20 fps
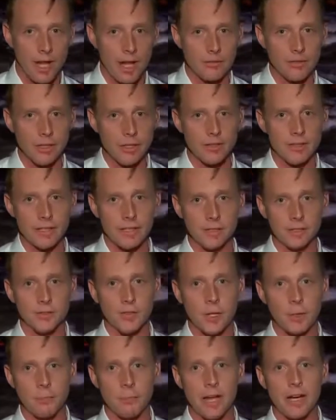Live in
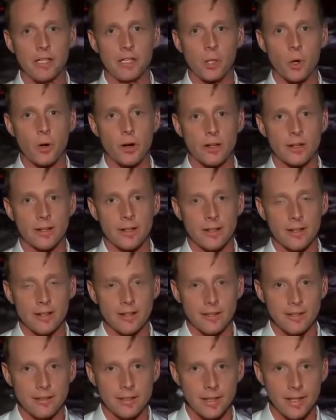Thiensville, Ben Jordan,
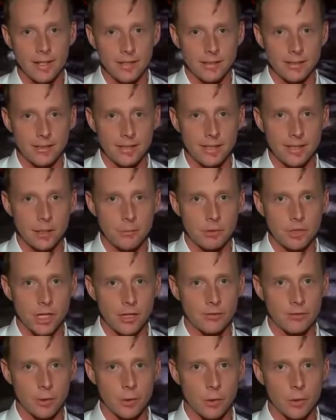today's
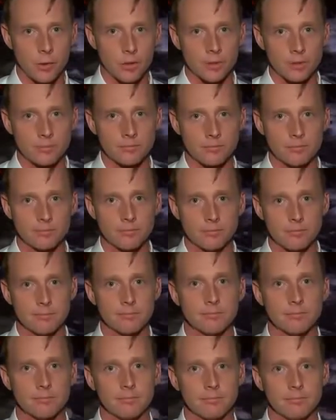TMJ4. Just
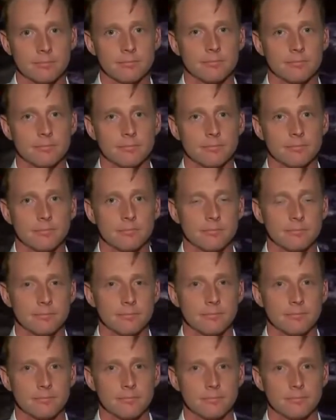amazing force. Ben
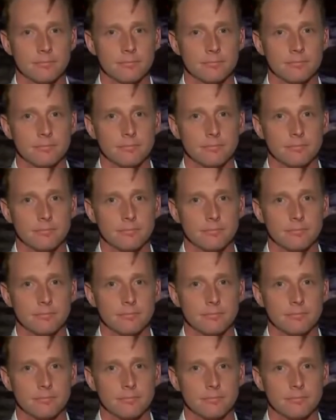Jordan, thank